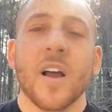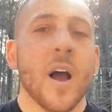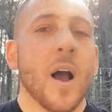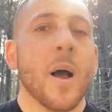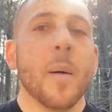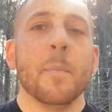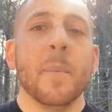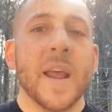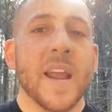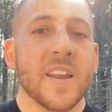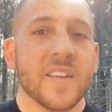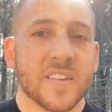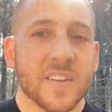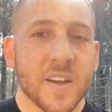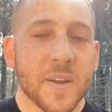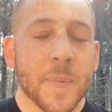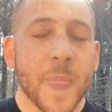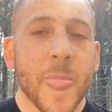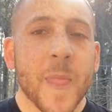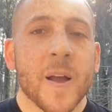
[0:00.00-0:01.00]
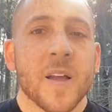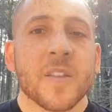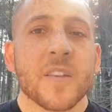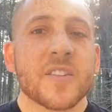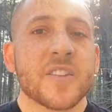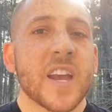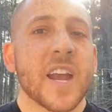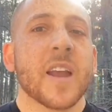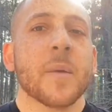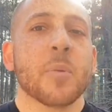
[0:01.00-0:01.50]
Amazing. The
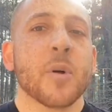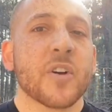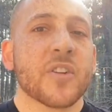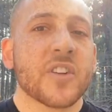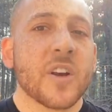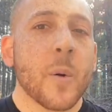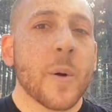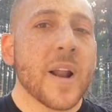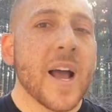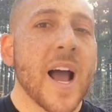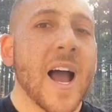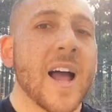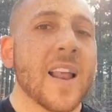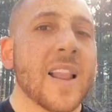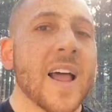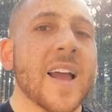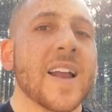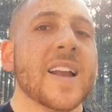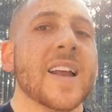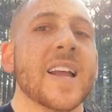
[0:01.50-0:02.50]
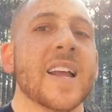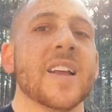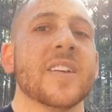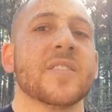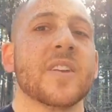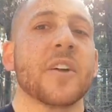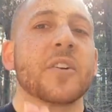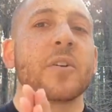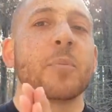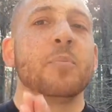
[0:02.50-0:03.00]
second person I want to highlight is
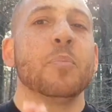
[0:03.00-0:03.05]
Dr.